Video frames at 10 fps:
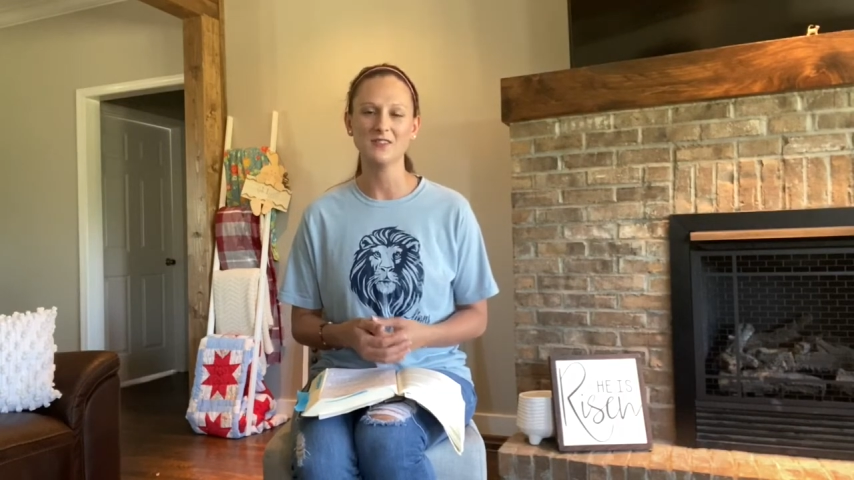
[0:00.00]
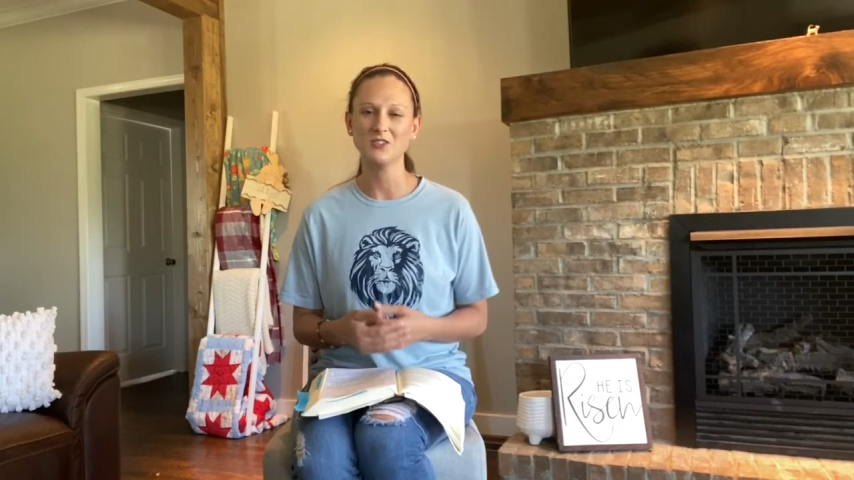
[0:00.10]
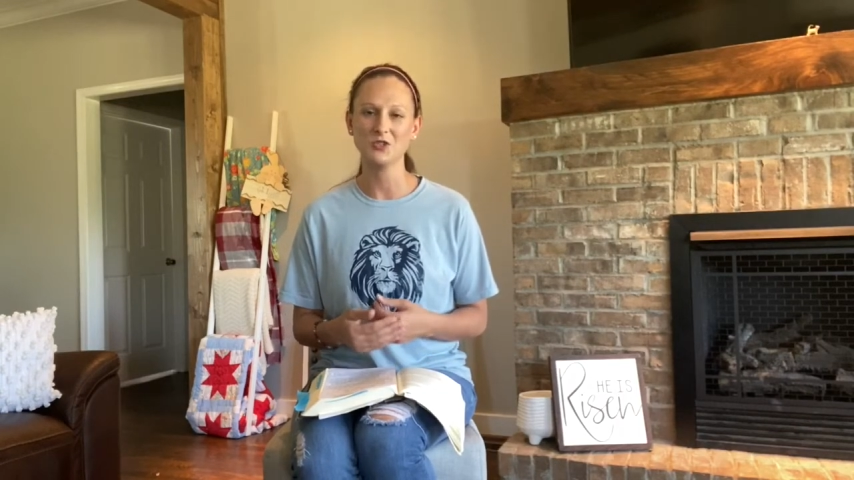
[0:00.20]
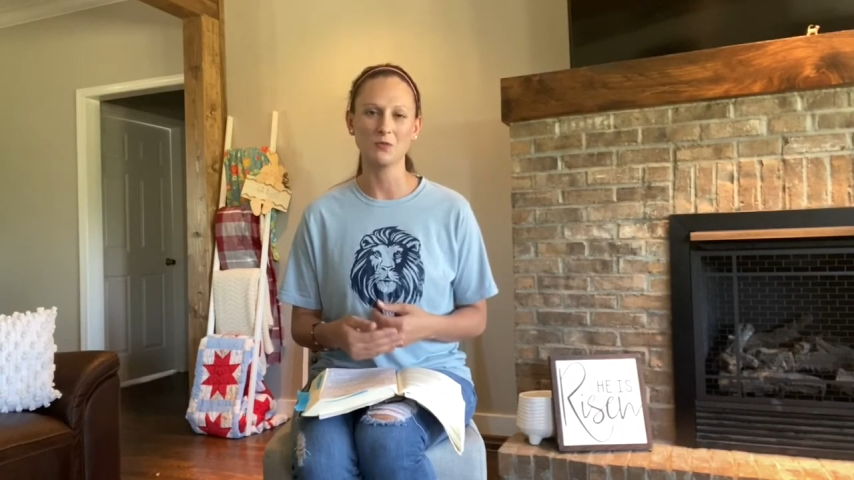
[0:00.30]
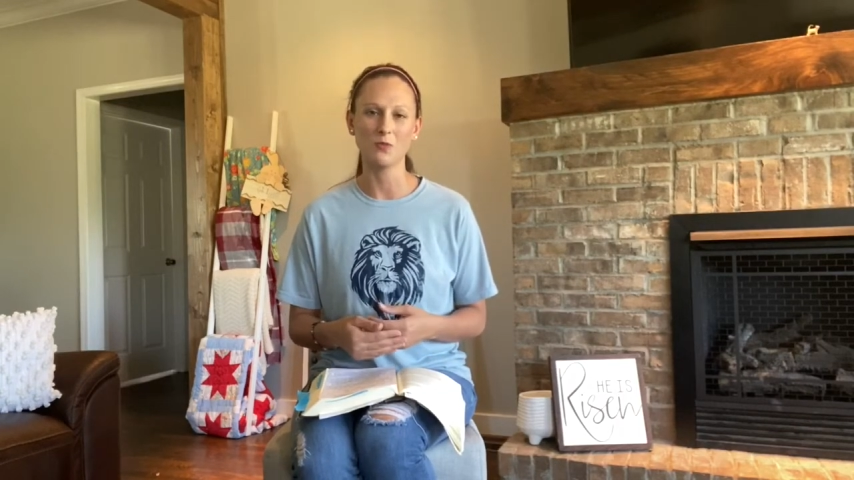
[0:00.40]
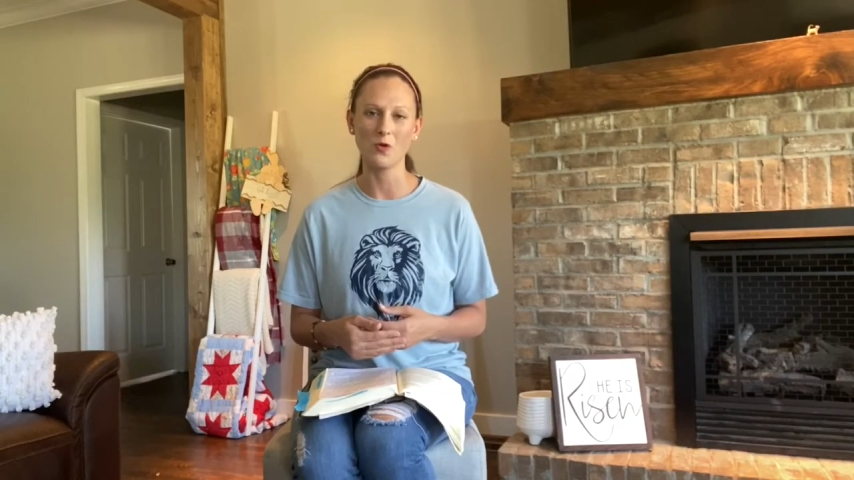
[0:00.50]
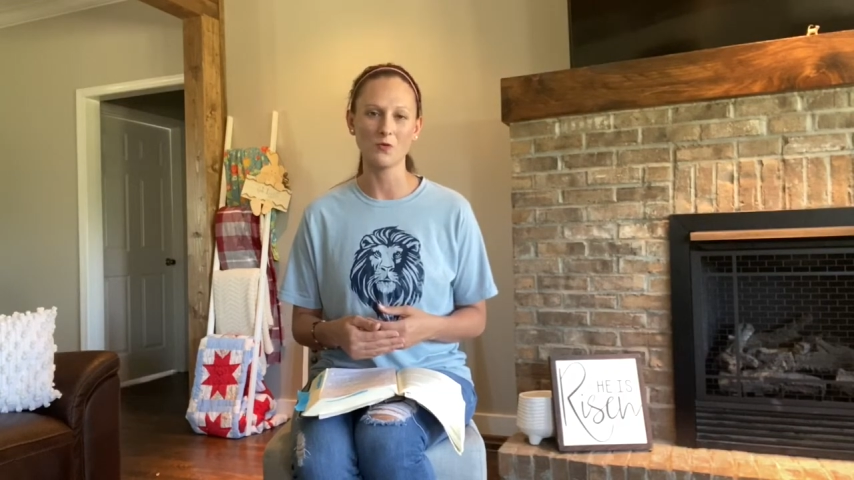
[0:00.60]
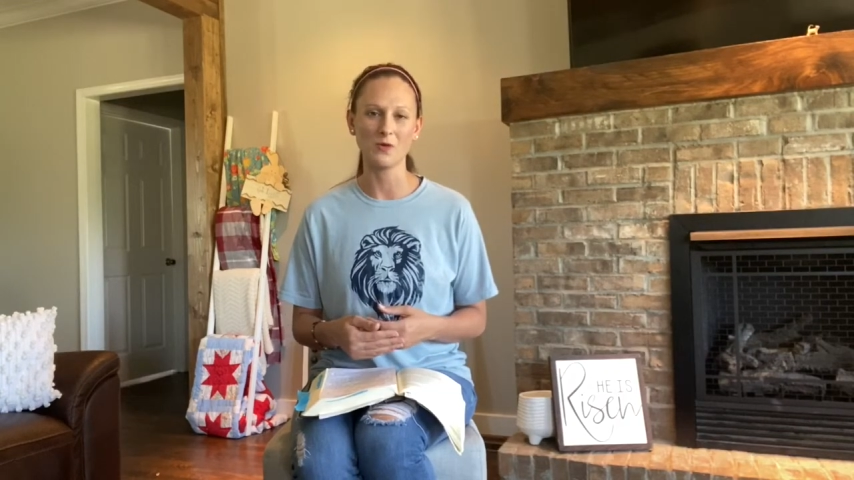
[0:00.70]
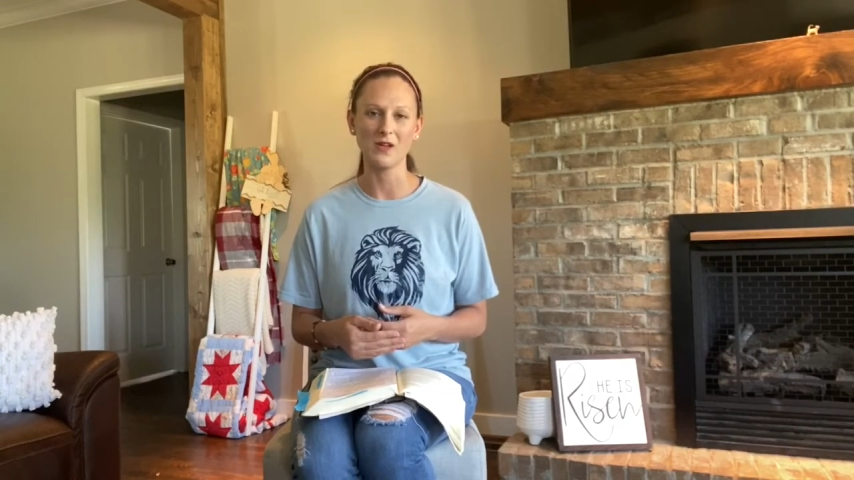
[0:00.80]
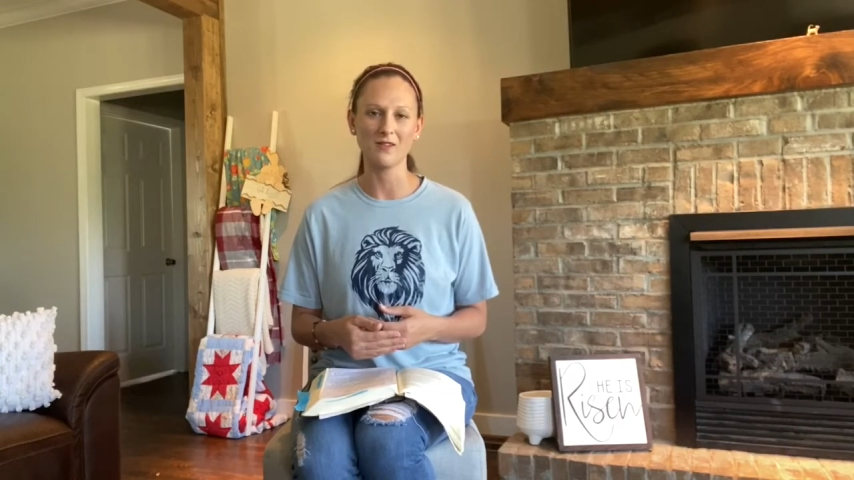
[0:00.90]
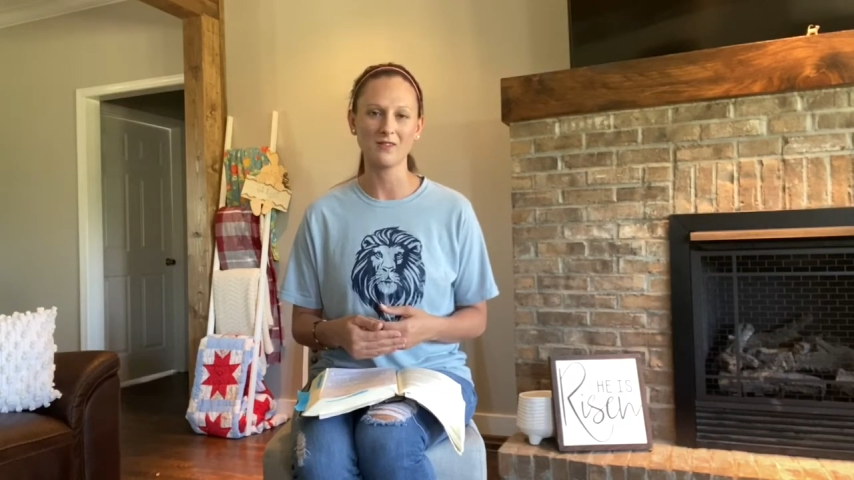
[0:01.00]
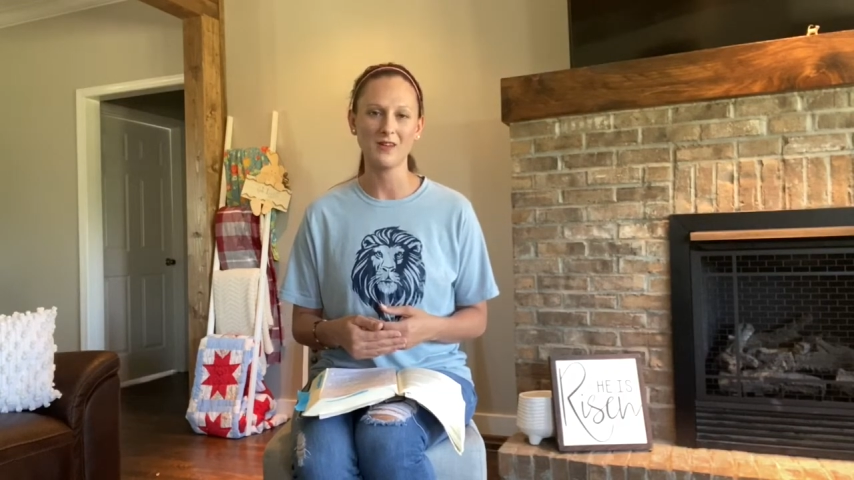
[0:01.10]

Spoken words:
that you're born with